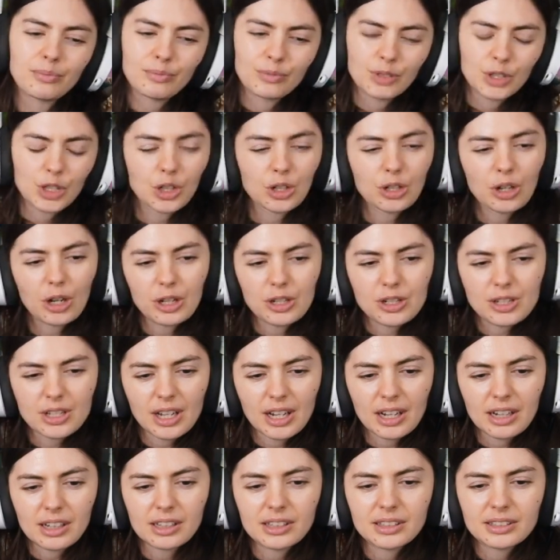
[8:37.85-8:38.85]
Good art
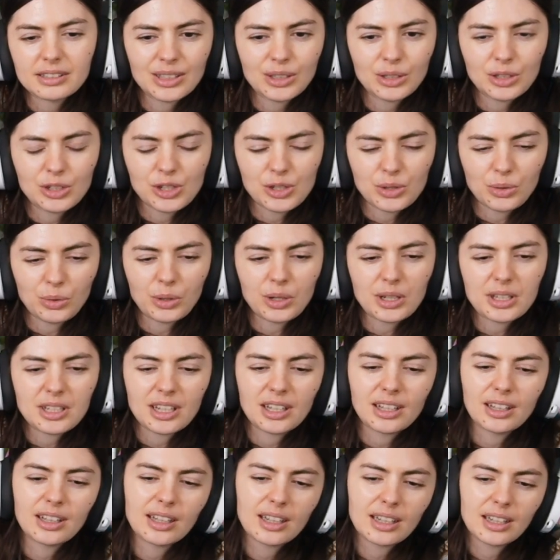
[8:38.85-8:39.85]
style, good
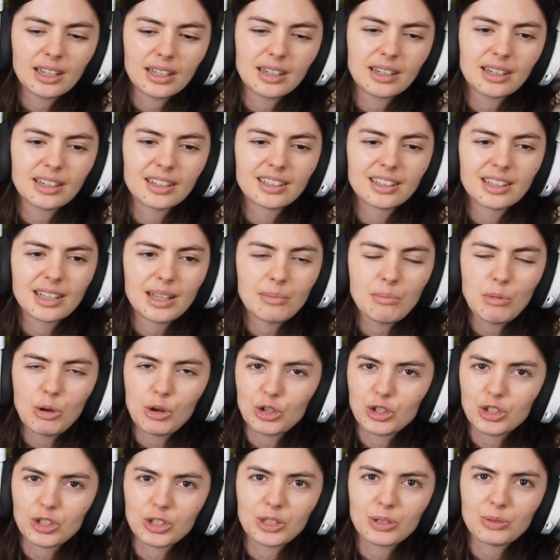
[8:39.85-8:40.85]
storytelling, and
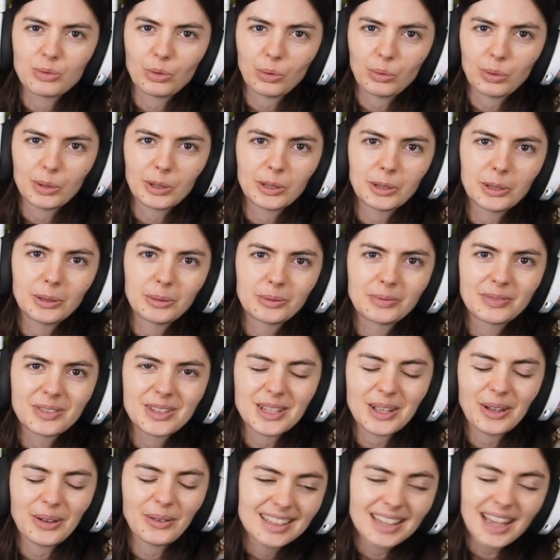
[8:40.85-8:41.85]
emotions were real.
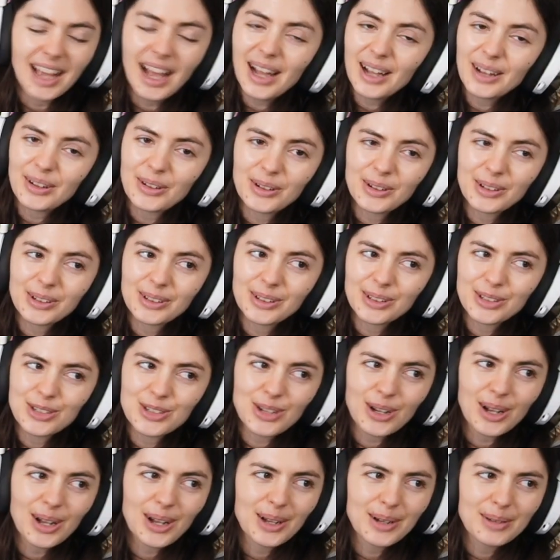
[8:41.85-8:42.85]
So yeah, good
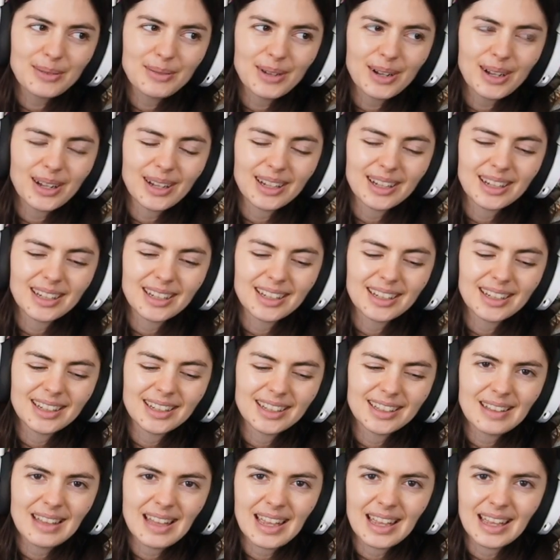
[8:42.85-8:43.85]
job.
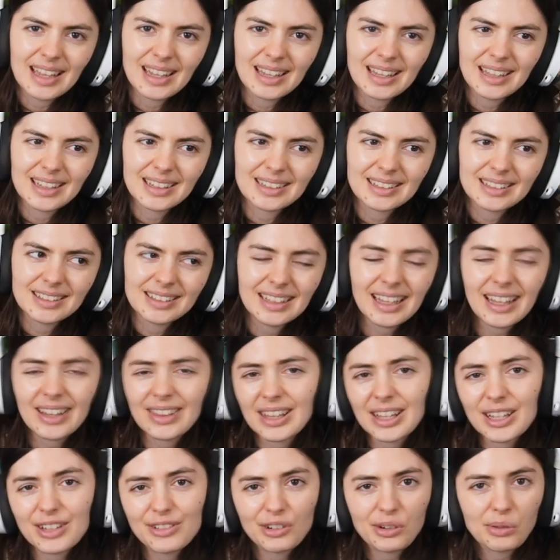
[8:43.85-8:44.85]
And yeah,
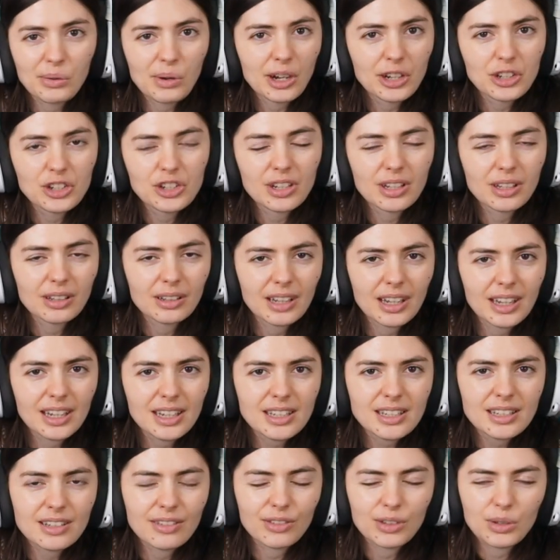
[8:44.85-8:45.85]
thanks for watching,
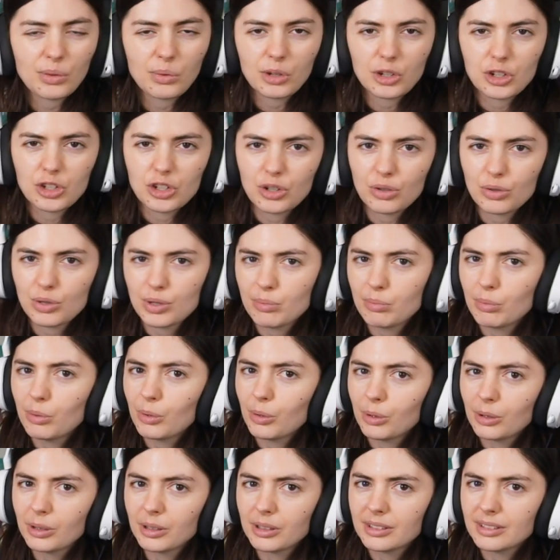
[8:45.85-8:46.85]
guys. If you want to show
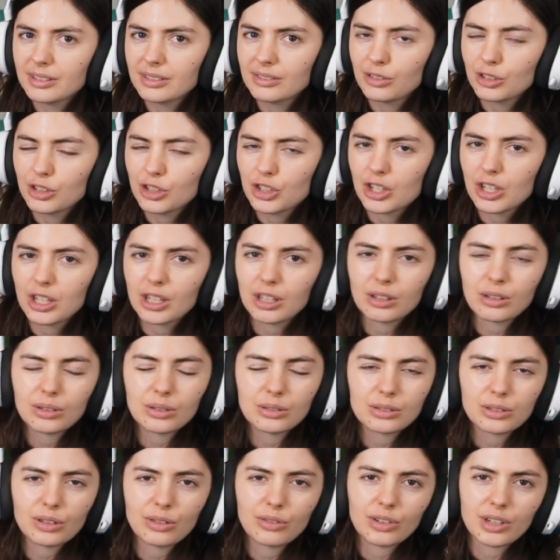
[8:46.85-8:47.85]
support for the
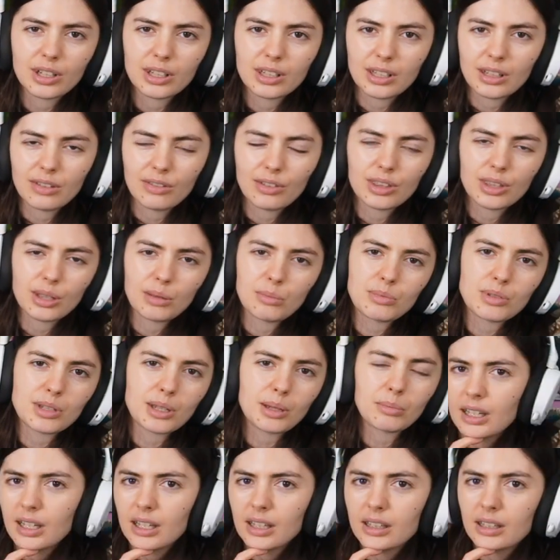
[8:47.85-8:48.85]
channel, don't forget to give a thumbs
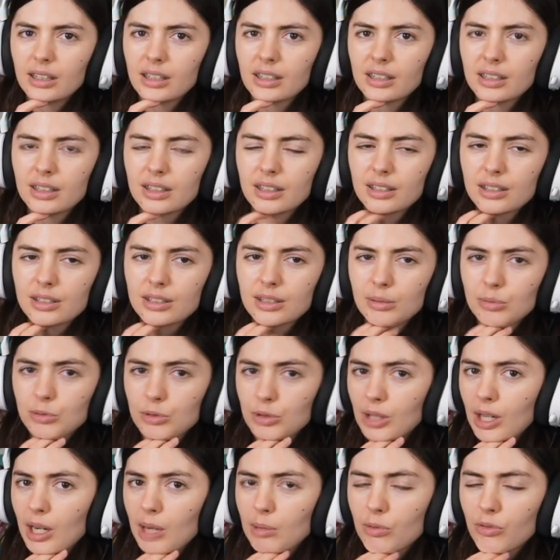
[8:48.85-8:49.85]
up and
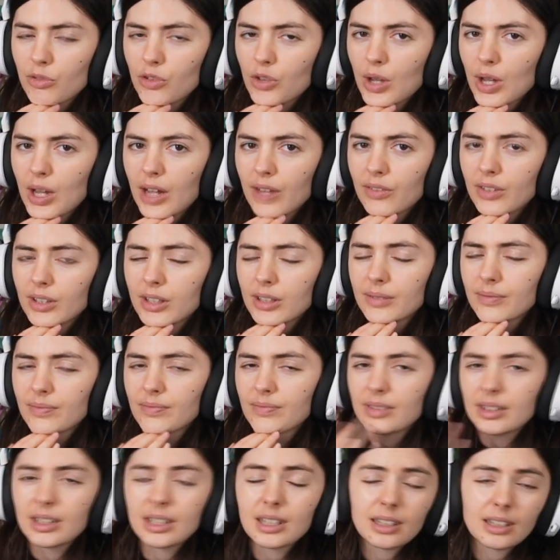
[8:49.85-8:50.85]
subscribe if you haven't.
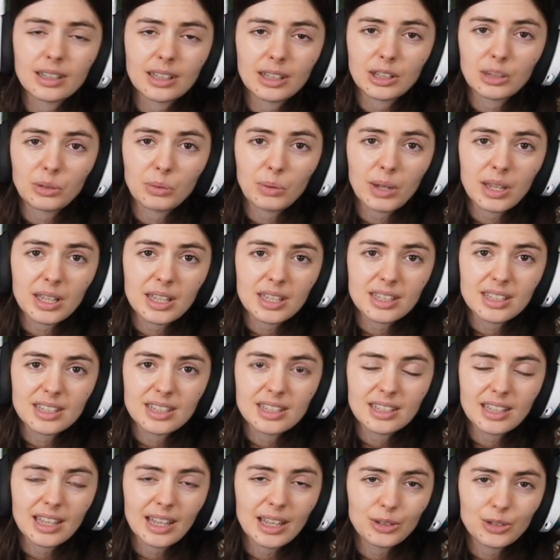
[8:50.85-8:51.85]

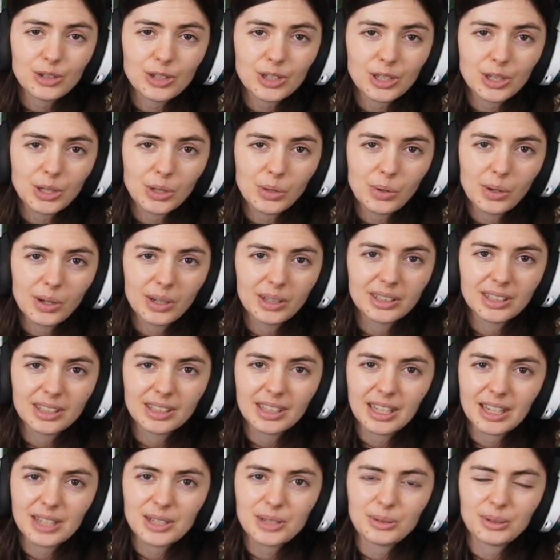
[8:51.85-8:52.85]
Otherwise, I'll see you on the
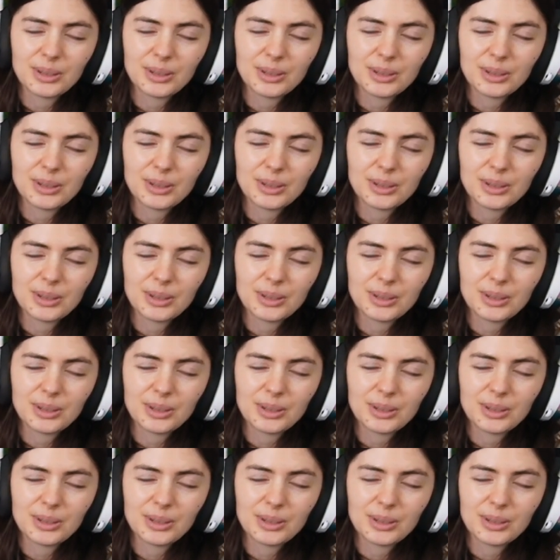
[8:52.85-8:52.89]
next